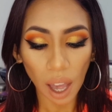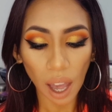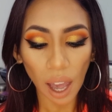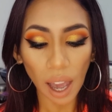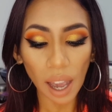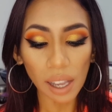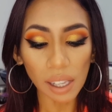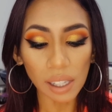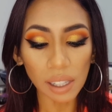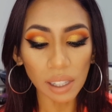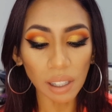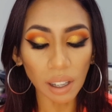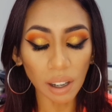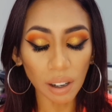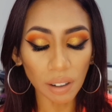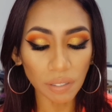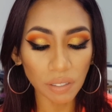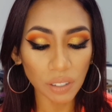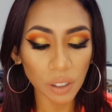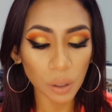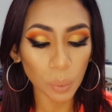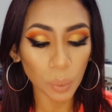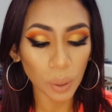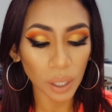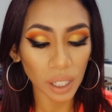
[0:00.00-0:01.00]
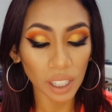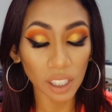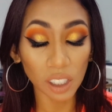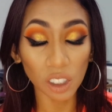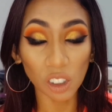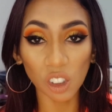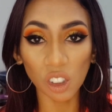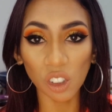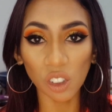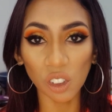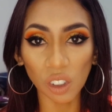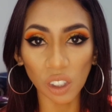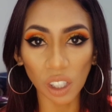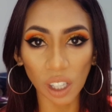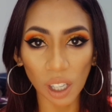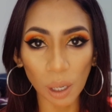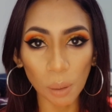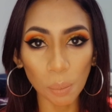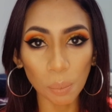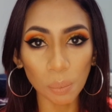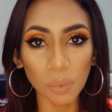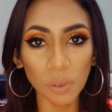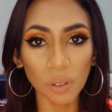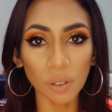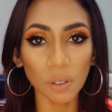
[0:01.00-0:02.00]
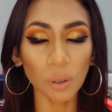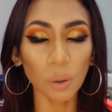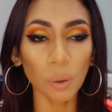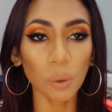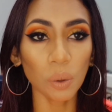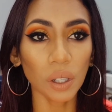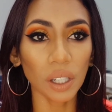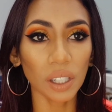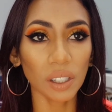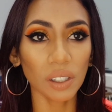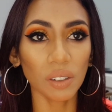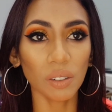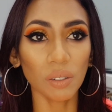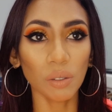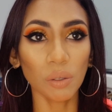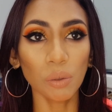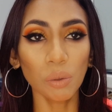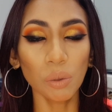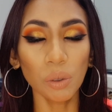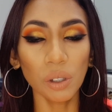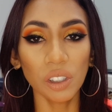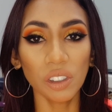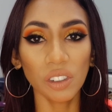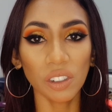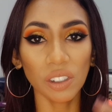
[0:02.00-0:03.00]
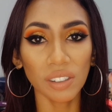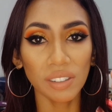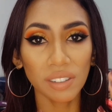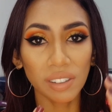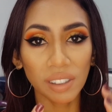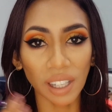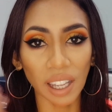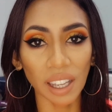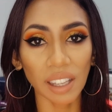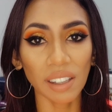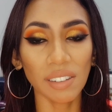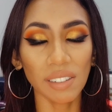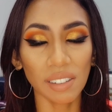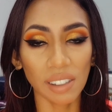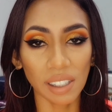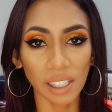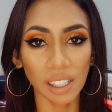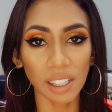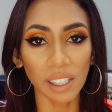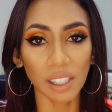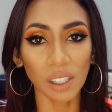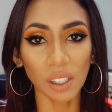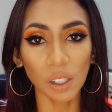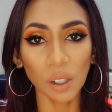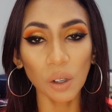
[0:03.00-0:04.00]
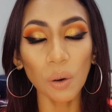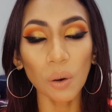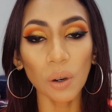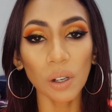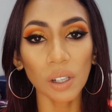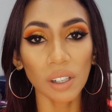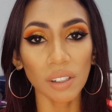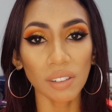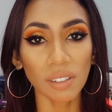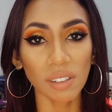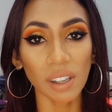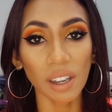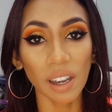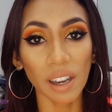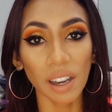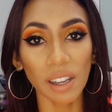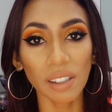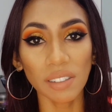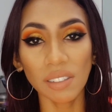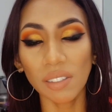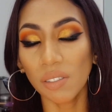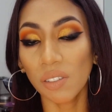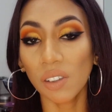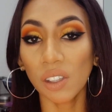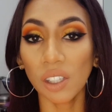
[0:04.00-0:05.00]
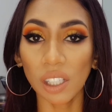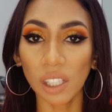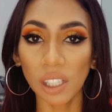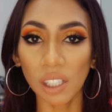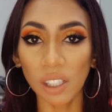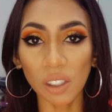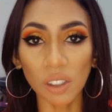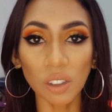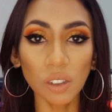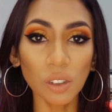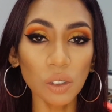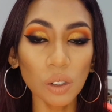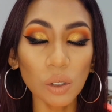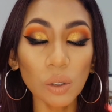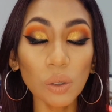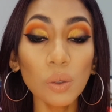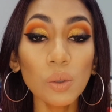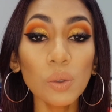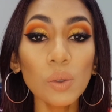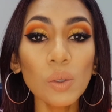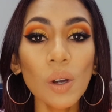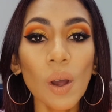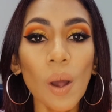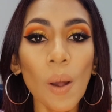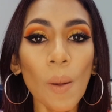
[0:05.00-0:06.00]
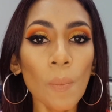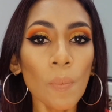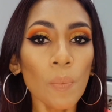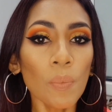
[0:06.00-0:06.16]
I love the way it's shaped, so it reaches nicely in the corners of your eyes if you need it to.